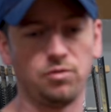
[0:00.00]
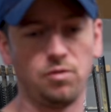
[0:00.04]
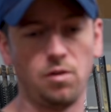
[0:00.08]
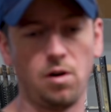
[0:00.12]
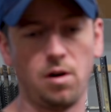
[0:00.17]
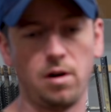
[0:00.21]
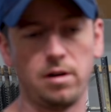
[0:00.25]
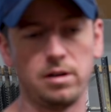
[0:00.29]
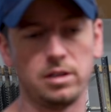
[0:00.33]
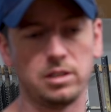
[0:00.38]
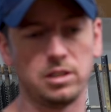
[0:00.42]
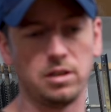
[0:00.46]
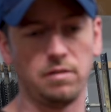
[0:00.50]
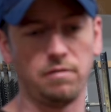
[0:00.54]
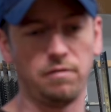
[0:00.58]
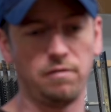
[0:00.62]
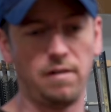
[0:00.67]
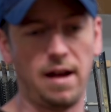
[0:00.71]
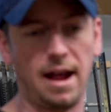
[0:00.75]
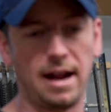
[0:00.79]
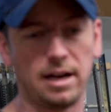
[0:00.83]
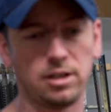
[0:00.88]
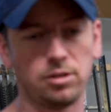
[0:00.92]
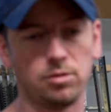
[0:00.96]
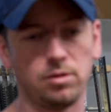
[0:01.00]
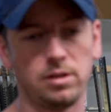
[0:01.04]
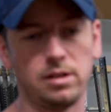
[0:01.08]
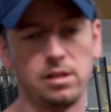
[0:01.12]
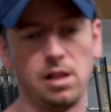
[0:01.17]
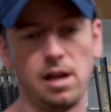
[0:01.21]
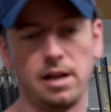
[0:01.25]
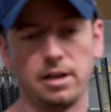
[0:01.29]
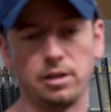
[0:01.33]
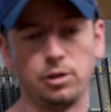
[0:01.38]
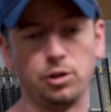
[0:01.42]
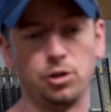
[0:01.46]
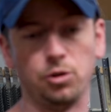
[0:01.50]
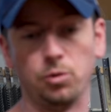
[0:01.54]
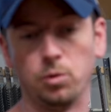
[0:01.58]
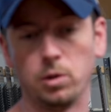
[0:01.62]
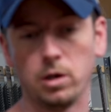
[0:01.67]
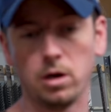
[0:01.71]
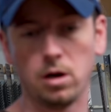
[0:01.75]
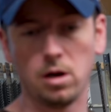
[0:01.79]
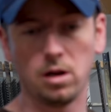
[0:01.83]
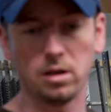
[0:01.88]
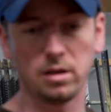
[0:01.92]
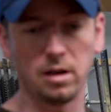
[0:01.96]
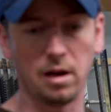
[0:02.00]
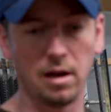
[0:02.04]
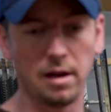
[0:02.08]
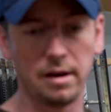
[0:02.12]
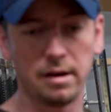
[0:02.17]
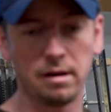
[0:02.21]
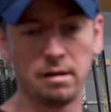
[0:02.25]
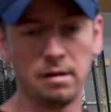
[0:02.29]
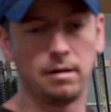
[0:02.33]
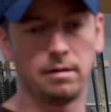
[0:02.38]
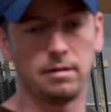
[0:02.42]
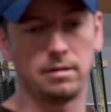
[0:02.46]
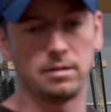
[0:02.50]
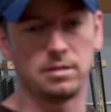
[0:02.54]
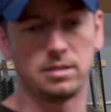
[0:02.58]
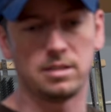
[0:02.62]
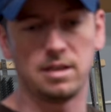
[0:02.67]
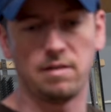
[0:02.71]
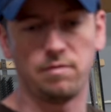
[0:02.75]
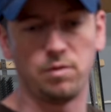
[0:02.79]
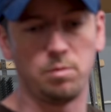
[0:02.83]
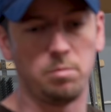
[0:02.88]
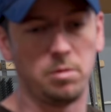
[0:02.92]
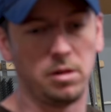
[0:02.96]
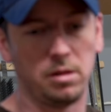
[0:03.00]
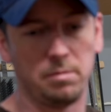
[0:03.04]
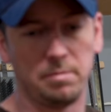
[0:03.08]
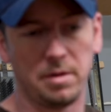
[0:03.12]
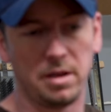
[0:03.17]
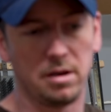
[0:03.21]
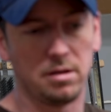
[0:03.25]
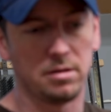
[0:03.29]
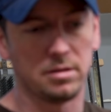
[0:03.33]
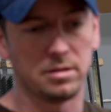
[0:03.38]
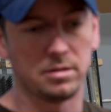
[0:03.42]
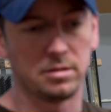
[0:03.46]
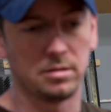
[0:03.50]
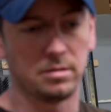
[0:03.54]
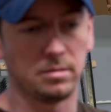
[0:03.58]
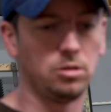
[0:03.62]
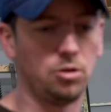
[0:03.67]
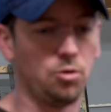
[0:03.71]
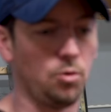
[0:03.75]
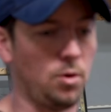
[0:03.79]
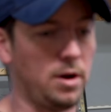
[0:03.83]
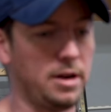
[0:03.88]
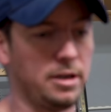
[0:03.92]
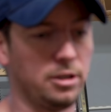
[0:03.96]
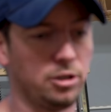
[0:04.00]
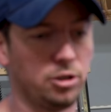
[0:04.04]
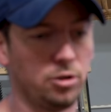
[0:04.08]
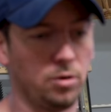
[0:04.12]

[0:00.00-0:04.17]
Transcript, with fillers: far as a factory like do it all gun, a 7mm is a great